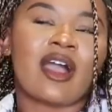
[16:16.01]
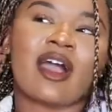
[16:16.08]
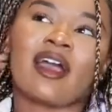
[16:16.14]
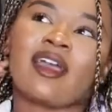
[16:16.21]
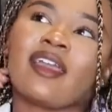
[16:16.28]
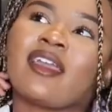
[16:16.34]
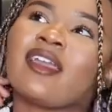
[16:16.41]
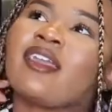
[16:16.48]

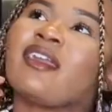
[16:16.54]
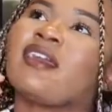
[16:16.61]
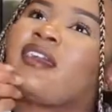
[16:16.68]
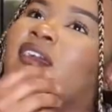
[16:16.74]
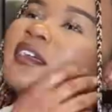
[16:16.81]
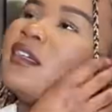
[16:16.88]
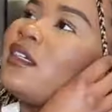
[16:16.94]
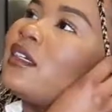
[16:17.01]
I
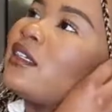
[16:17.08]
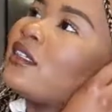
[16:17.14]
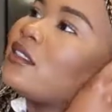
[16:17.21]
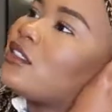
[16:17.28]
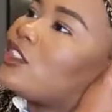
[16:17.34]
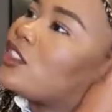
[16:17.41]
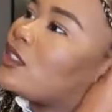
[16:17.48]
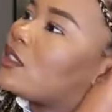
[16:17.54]

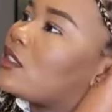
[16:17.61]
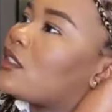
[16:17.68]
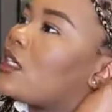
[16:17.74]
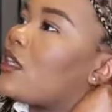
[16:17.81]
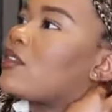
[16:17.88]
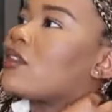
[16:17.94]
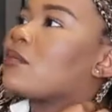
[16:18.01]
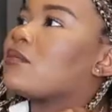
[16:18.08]
just
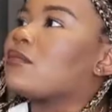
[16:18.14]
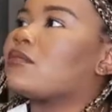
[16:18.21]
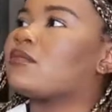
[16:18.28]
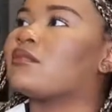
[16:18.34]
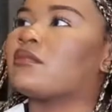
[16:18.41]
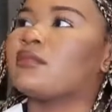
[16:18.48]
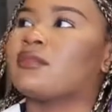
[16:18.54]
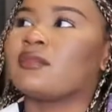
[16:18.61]
gave them